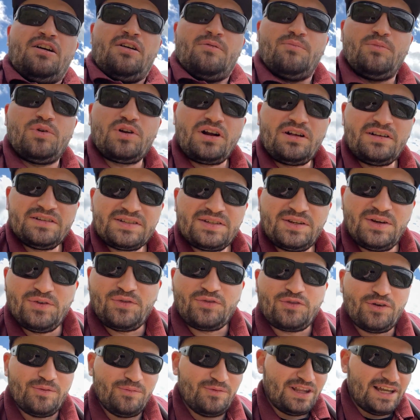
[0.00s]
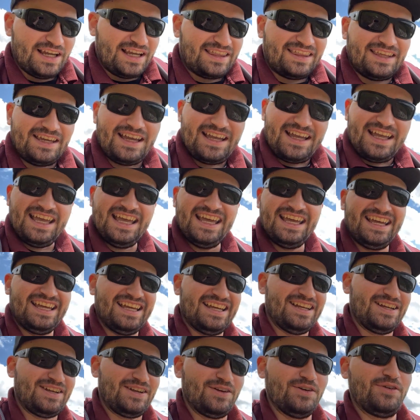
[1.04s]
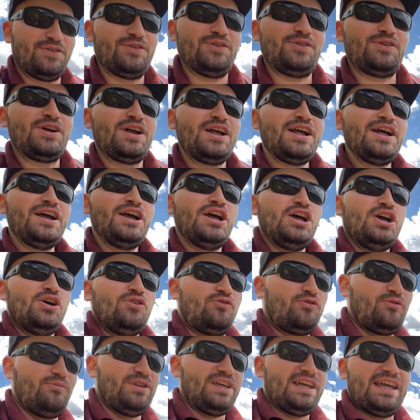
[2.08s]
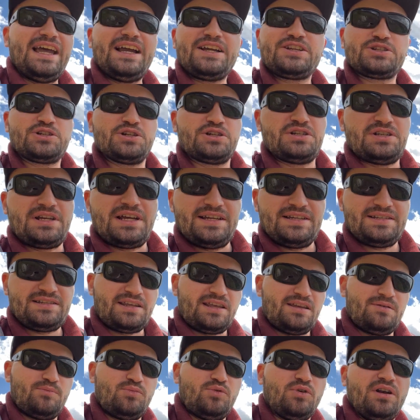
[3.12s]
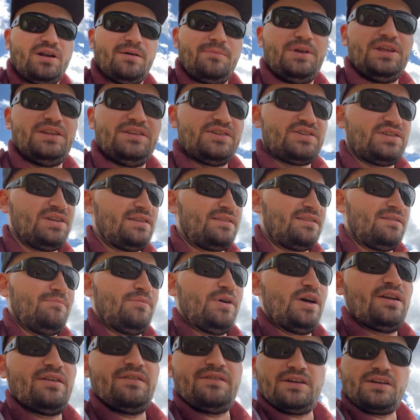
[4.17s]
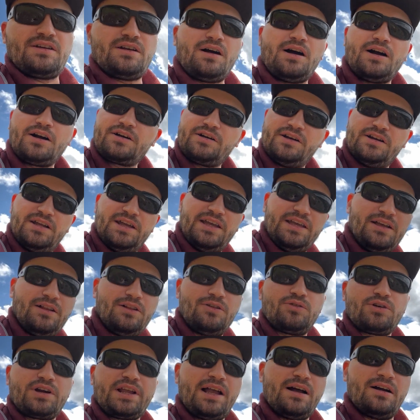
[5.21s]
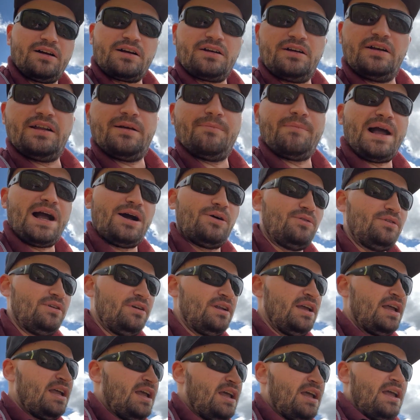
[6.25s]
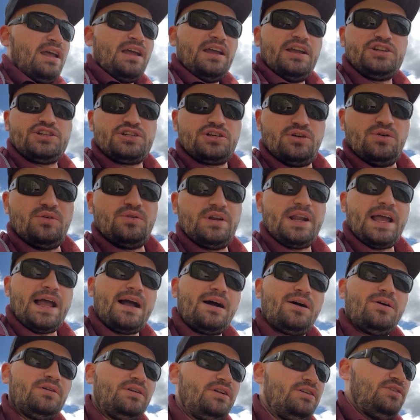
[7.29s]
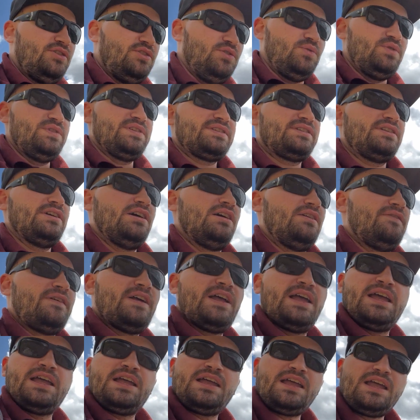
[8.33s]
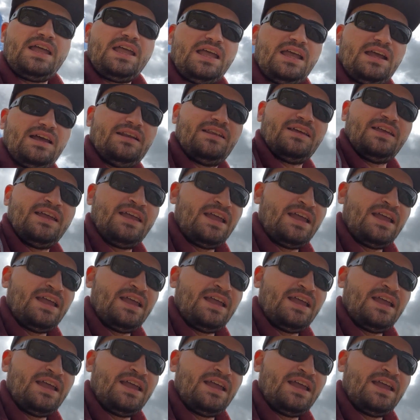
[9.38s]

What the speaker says: but also from like the from the exercise standpoint. I mean, there's nothing better than conquering a hill or conquering a mountain as you're going out and doing stuff. And